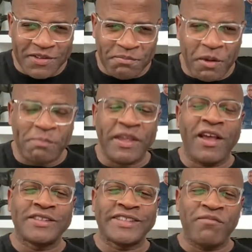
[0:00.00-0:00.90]
but
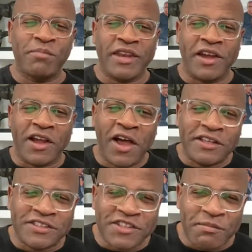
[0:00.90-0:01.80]
because I've been
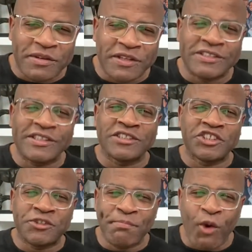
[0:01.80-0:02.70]
accustomed to such
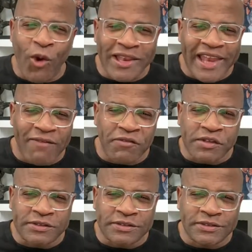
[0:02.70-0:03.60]
small
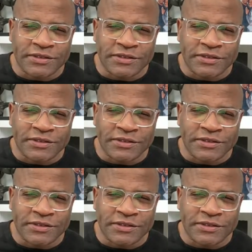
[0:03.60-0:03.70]
levels,